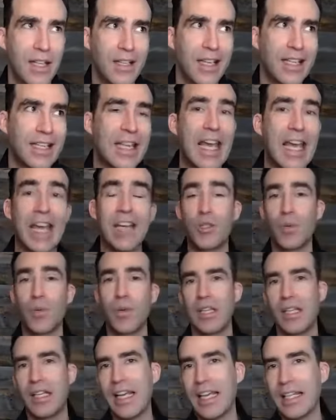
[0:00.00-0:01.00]
engage
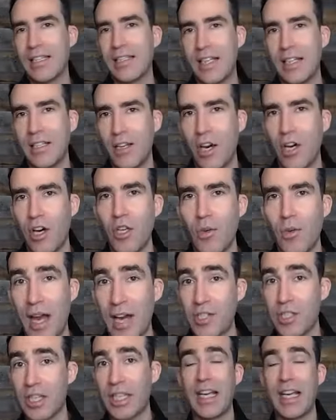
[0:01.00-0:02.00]
with LinkedIn, are you
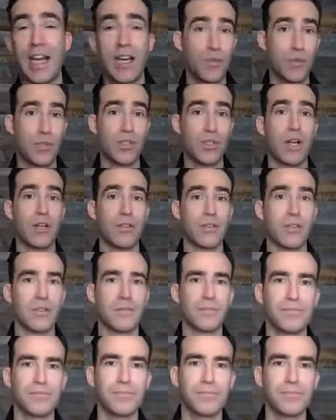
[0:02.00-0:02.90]
actually getting results?